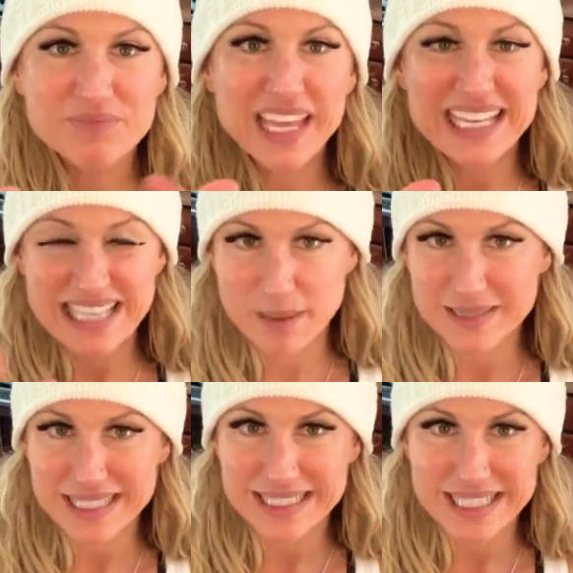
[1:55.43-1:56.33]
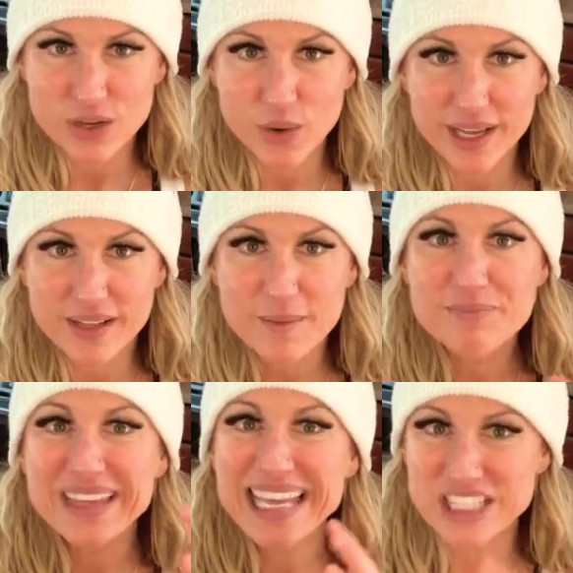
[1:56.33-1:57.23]
it's MCT oil,
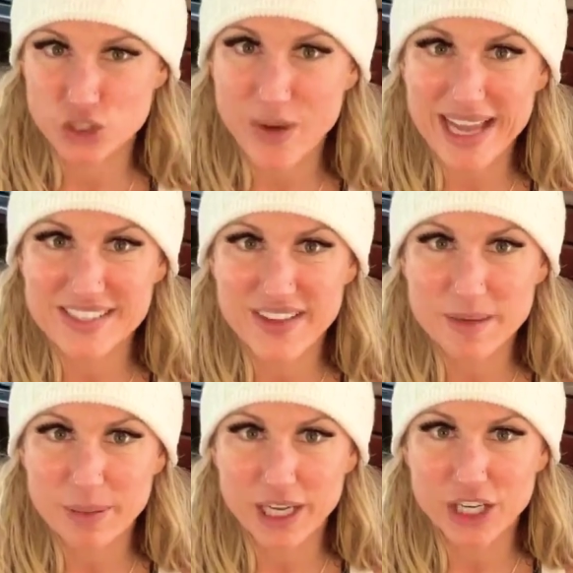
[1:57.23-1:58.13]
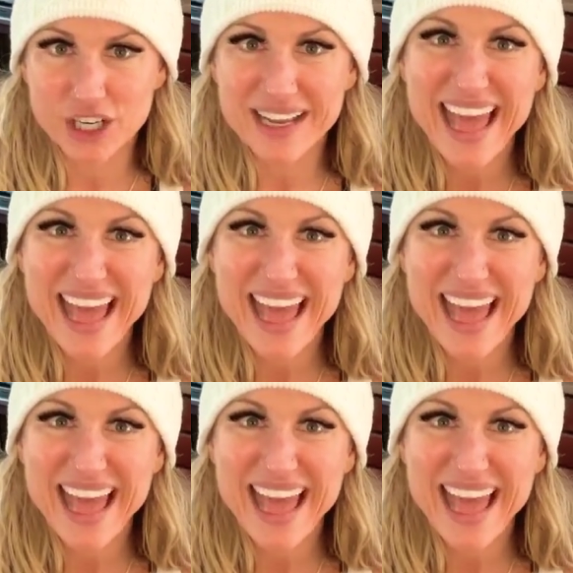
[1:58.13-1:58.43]
it's grass-fed butter,